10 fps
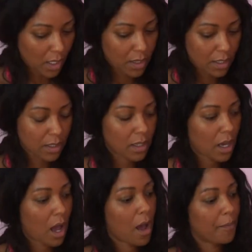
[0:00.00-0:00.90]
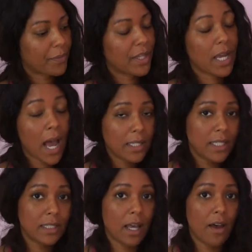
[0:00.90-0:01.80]
the, um, the
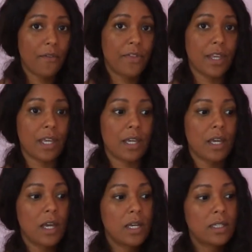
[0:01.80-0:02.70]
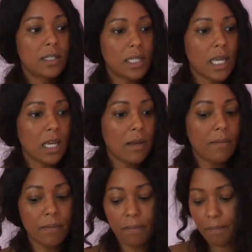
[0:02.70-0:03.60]
contents of the
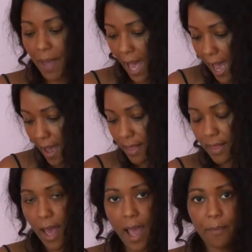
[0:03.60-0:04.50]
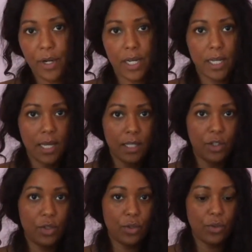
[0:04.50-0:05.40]
steam bath. I put it
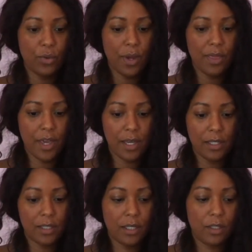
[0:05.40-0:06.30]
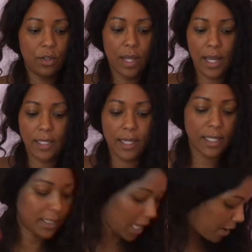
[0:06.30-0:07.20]
into this. So like I said,
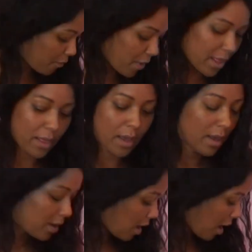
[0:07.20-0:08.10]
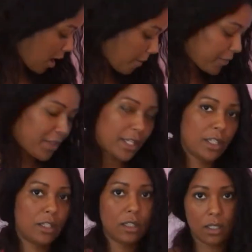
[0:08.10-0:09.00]
this came with um,
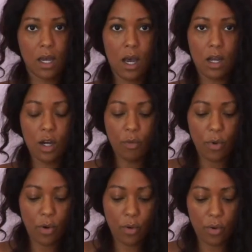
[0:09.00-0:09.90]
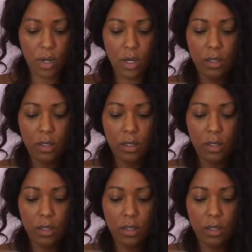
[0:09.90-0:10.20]
this uh, commode.